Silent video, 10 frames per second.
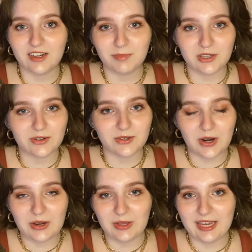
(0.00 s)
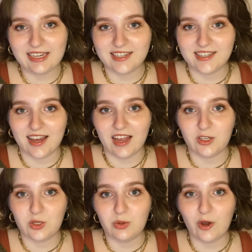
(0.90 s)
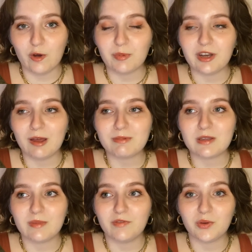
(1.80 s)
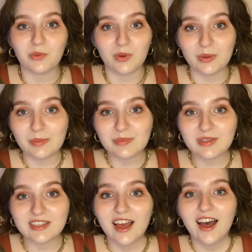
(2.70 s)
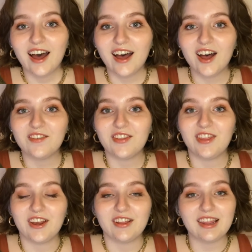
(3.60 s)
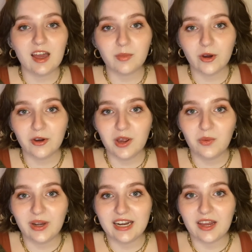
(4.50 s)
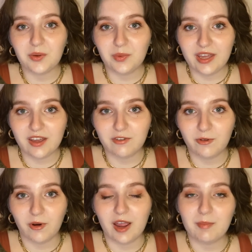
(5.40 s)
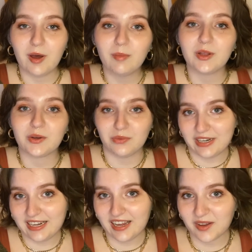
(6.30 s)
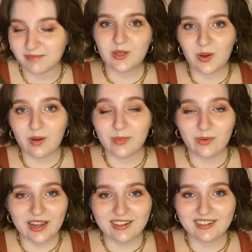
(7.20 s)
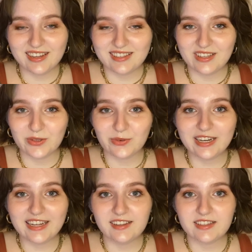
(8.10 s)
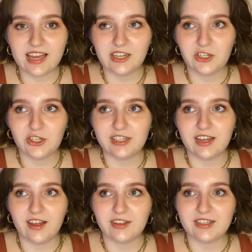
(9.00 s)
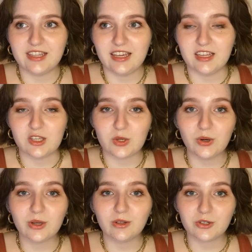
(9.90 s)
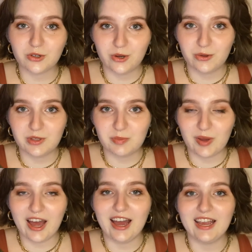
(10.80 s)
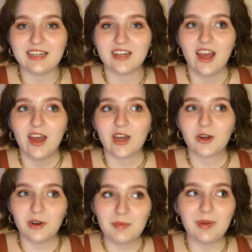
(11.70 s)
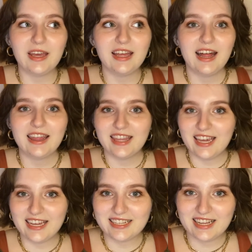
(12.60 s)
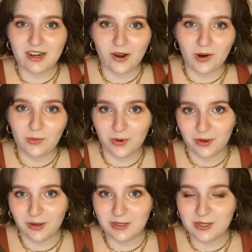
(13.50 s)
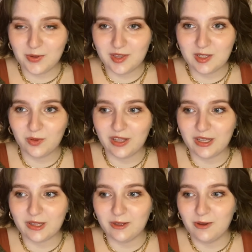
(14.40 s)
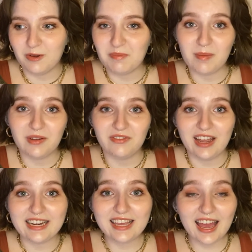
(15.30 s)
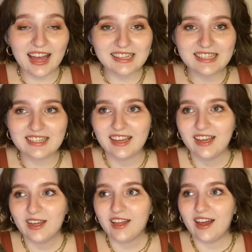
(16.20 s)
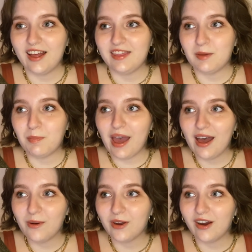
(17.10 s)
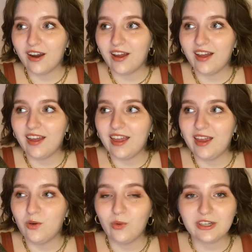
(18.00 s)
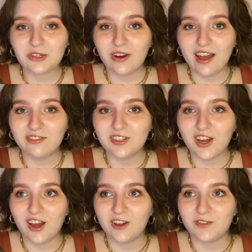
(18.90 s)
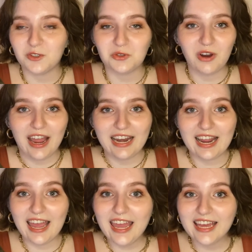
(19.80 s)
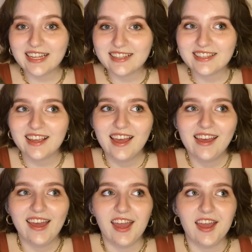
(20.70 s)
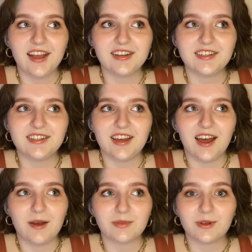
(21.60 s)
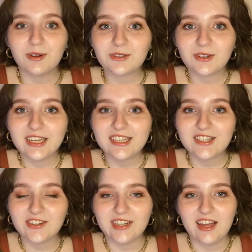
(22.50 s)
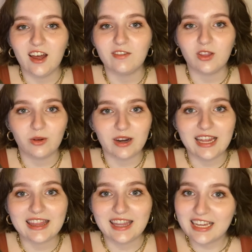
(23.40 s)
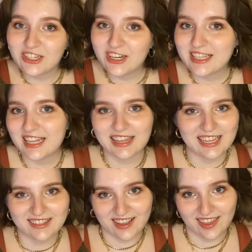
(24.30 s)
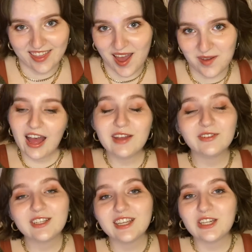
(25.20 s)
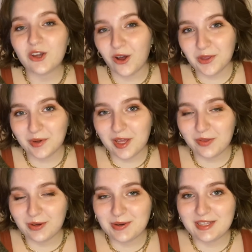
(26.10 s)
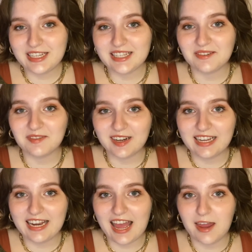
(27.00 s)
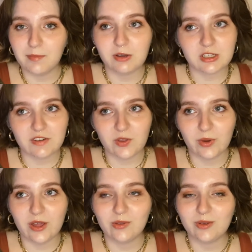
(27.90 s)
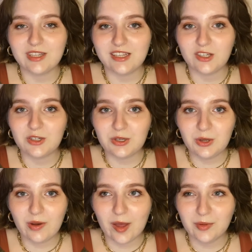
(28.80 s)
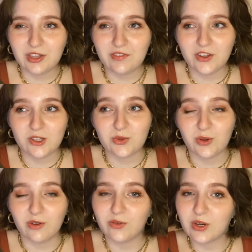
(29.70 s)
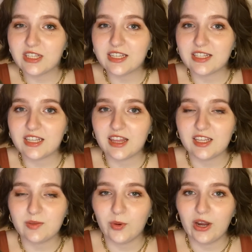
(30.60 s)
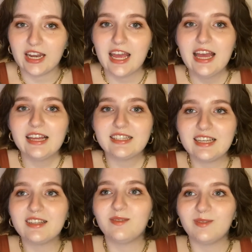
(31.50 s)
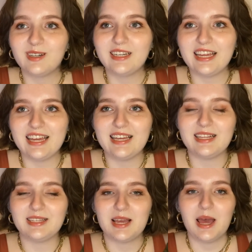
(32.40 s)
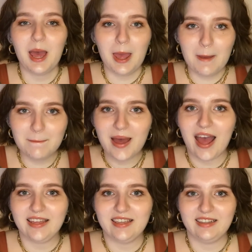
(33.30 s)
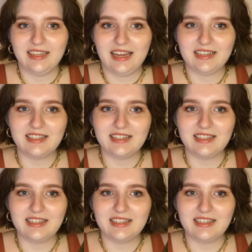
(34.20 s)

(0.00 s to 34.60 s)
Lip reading: Mr. Darling decide to open up some of the rooms of their library one night a week for a public reading. So Miranda does these readings and she tells the historical truths behind creepy things in our world. So this will include mummified cats, the power in witchcraft of dried hands, and cultural history of lore and legends and things like that. I've listened all the way through season 1 and most of the way through season 2. I believe there's 3 or 4 seasons at this point. Season 1 is immaculate.